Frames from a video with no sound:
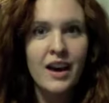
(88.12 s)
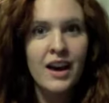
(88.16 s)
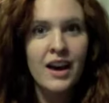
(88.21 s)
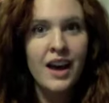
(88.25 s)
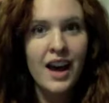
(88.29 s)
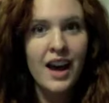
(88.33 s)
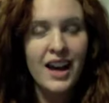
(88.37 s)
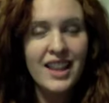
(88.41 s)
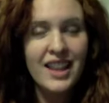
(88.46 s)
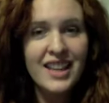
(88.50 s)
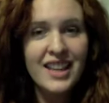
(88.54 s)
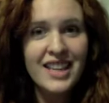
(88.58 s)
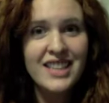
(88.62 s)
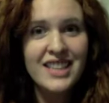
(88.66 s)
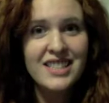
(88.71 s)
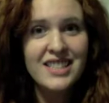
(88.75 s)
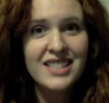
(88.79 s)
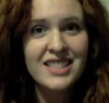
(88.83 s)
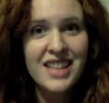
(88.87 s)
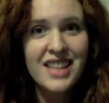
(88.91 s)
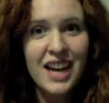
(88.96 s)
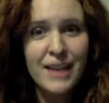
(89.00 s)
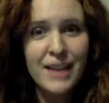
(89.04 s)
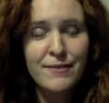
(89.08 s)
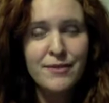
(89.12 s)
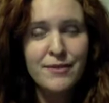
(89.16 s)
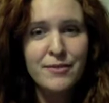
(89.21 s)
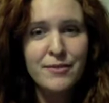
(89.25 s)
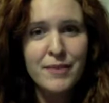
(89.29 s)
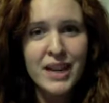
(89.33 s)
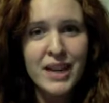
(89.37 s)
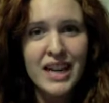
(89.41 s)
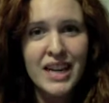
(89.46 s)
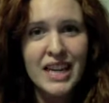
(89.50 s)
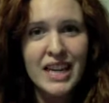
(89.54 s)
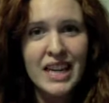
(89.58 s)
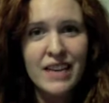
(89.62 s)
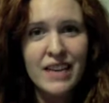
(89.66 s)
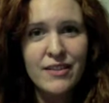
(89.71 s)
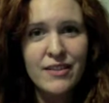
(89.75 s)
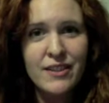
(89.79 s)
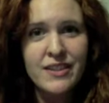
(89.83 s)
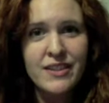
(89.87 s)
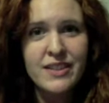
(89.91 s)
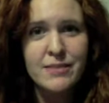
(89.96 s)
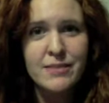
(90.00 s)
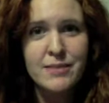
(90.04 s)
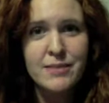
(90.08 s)
I think it's time for me to give you
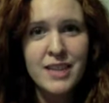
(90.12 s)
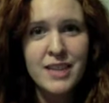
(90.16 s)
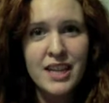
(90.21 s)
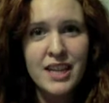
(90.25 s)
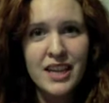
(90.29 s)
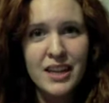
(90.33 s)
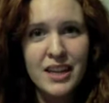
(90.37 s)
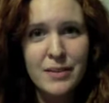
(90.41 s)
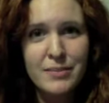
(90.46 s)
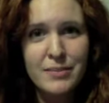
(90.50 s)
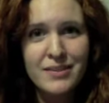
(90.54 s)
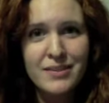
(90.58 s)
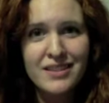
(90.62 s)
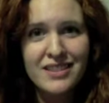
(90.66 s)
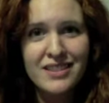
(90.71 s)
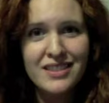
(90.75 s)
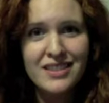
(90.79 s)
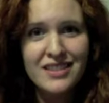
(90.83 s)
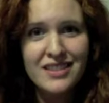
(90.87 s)
some tips.